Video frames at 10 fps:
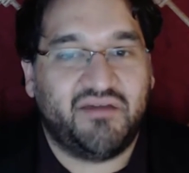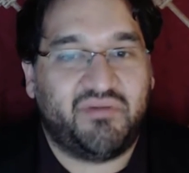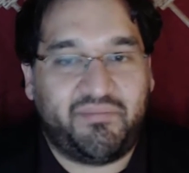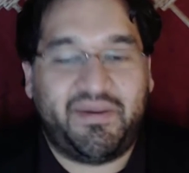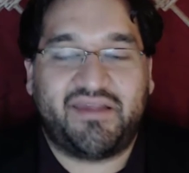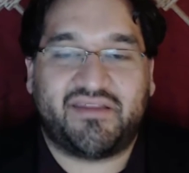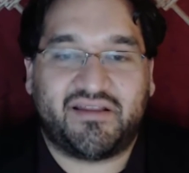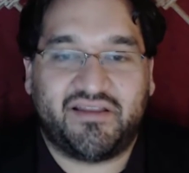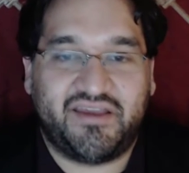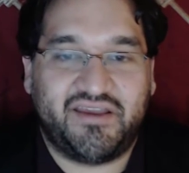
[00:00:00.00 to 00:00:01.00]
But
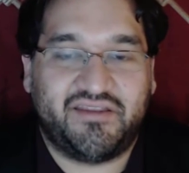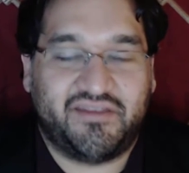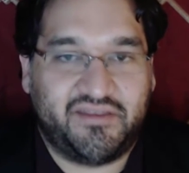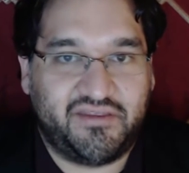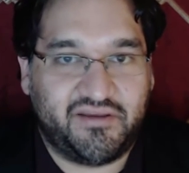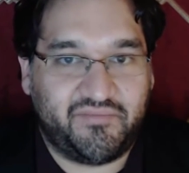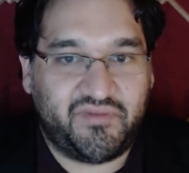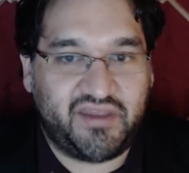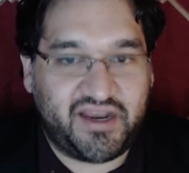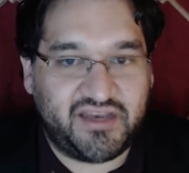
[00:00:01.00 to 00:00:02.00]
basically,
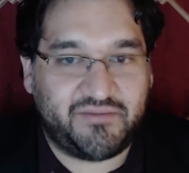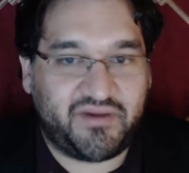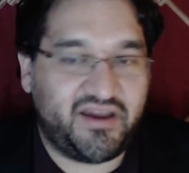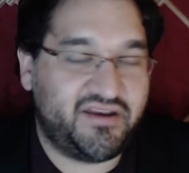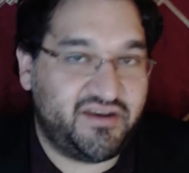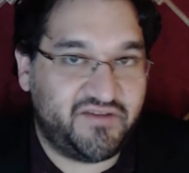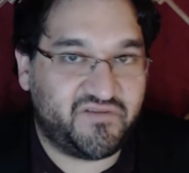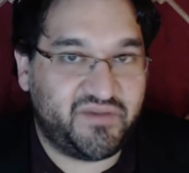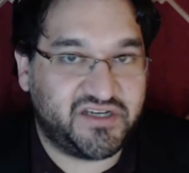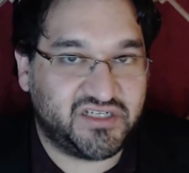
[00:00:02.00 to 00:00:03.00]
the idea behind an
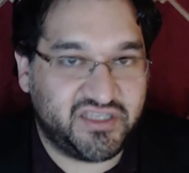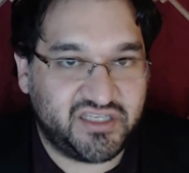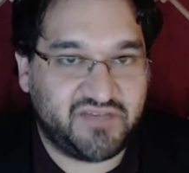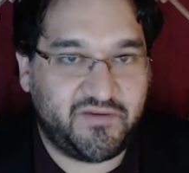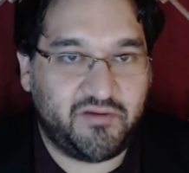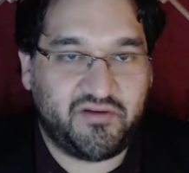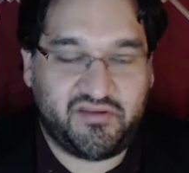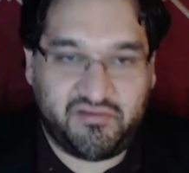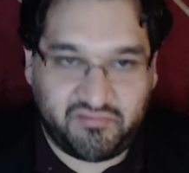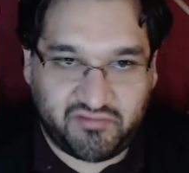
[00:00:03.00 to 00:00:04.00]
informational interview
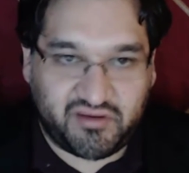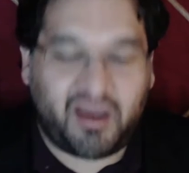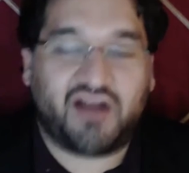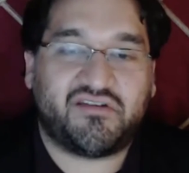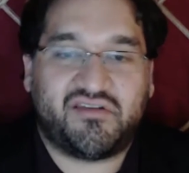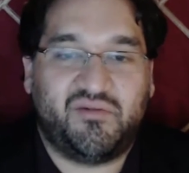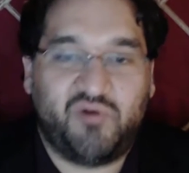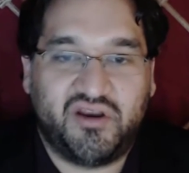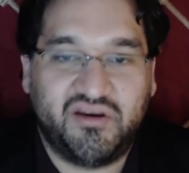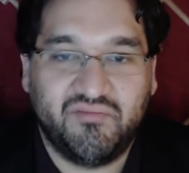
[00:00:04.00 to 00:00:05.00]
is you talk to
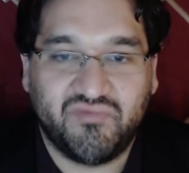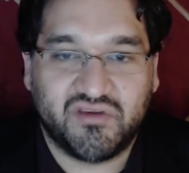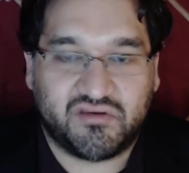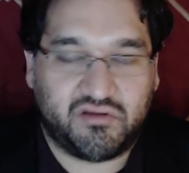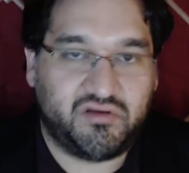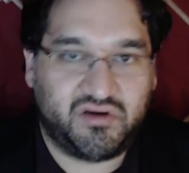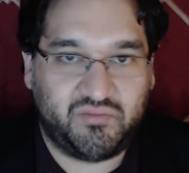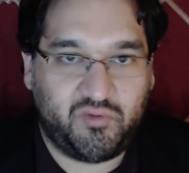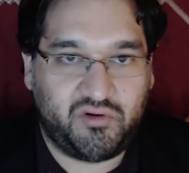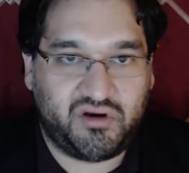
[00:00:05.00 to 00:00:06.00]
someone to
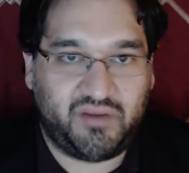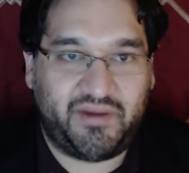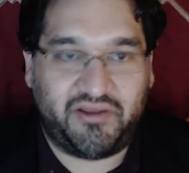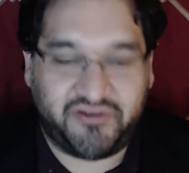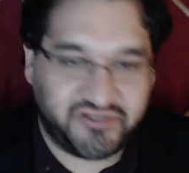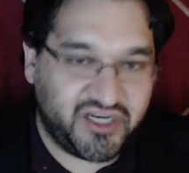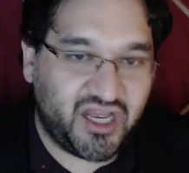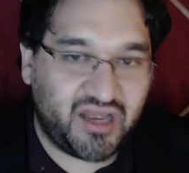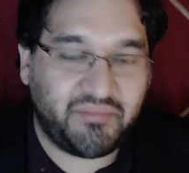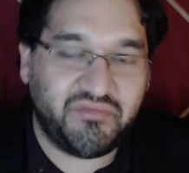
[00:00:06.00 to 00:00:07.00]
learn more about their
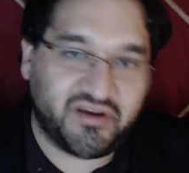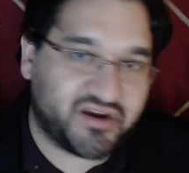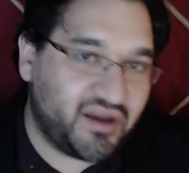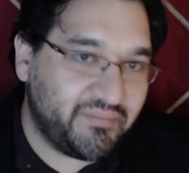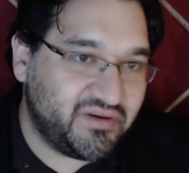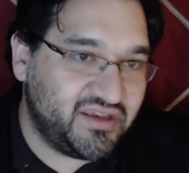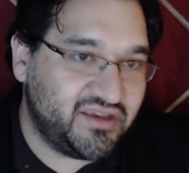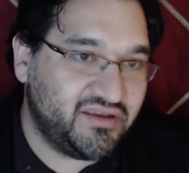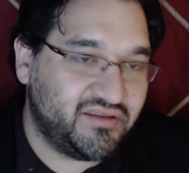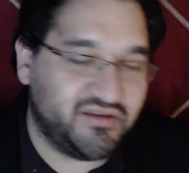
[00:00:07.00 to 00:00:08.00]
job, their
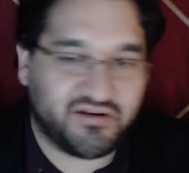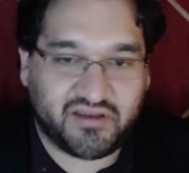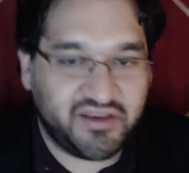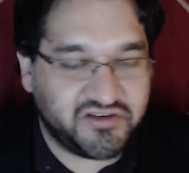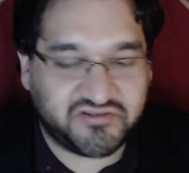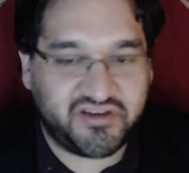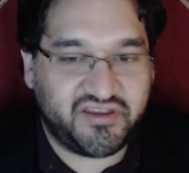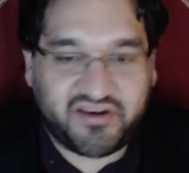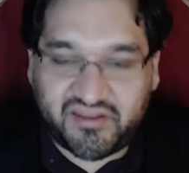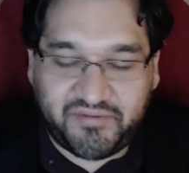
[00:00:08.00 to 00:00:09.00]
company, their industry,
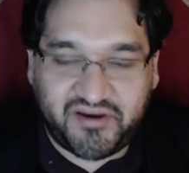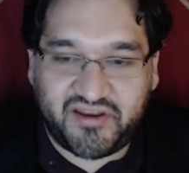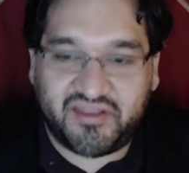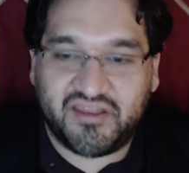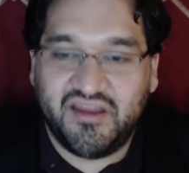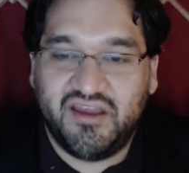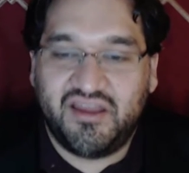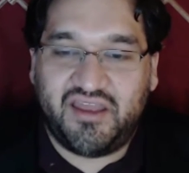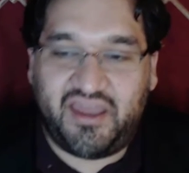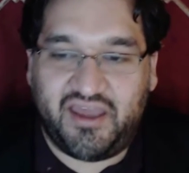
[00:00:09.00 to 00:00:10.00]
their experience.
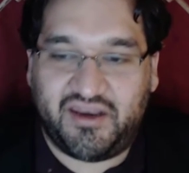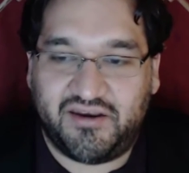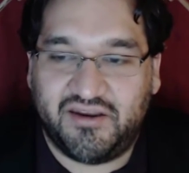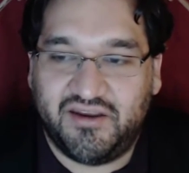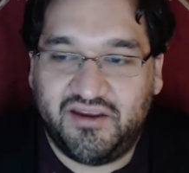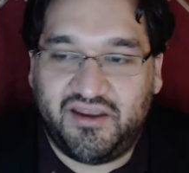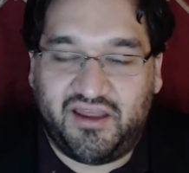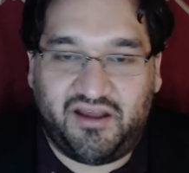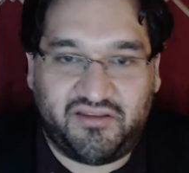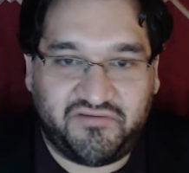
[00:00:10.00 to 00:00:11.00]
And
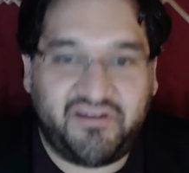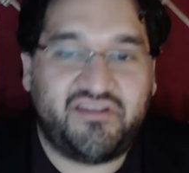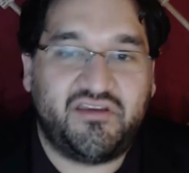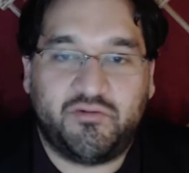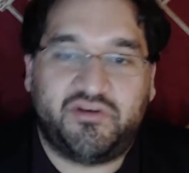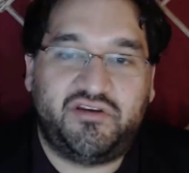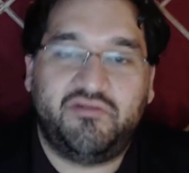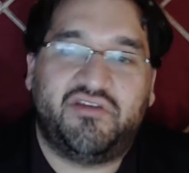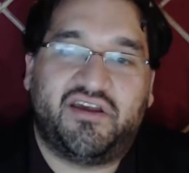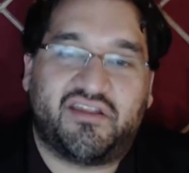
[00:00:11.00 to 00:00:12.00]
the reason you would
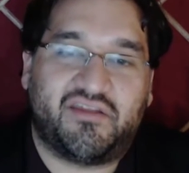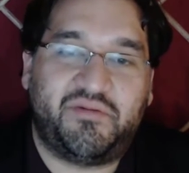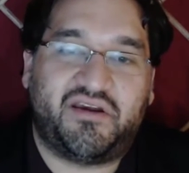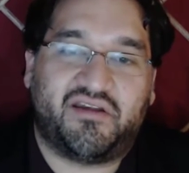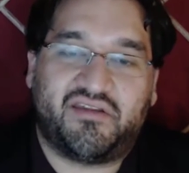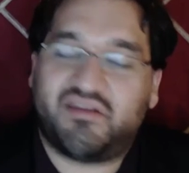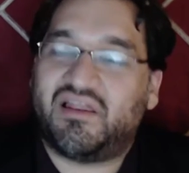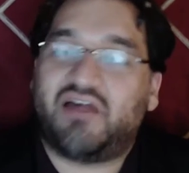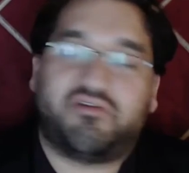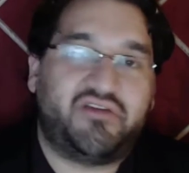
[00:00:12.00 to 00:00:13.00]
do this is because this
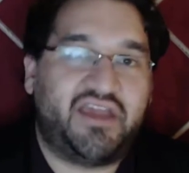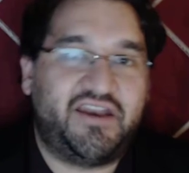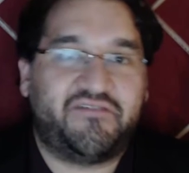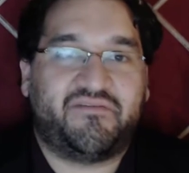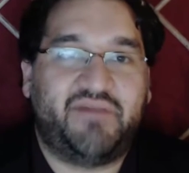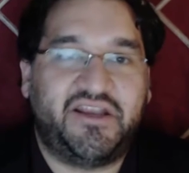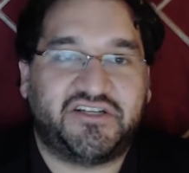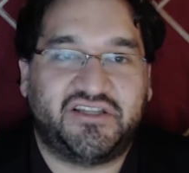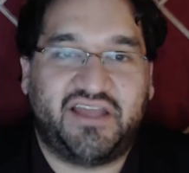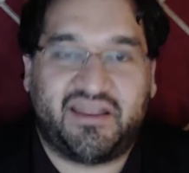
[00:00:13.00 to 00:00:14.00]
allows you to get
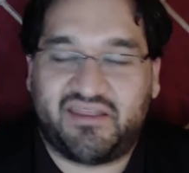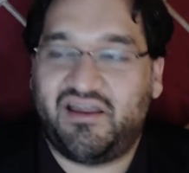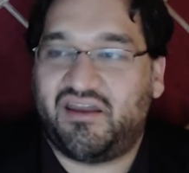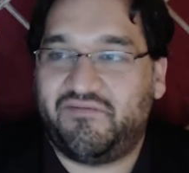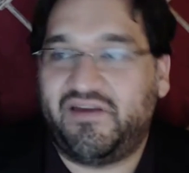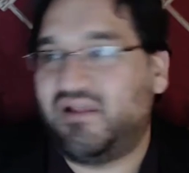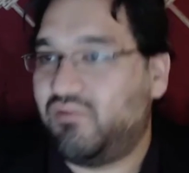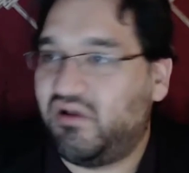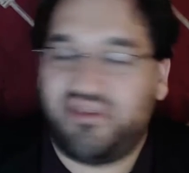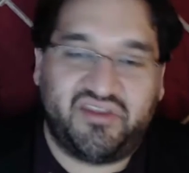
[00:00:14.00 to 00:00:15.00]
information that's not
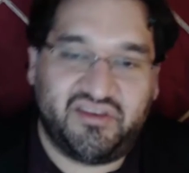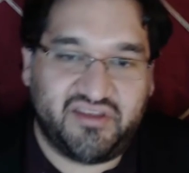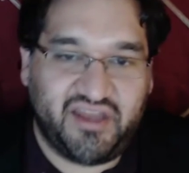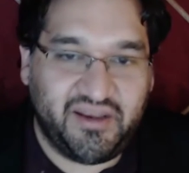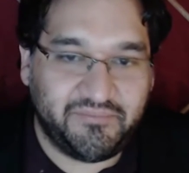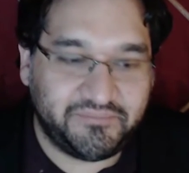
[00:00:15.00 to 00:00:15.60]
available on the internet.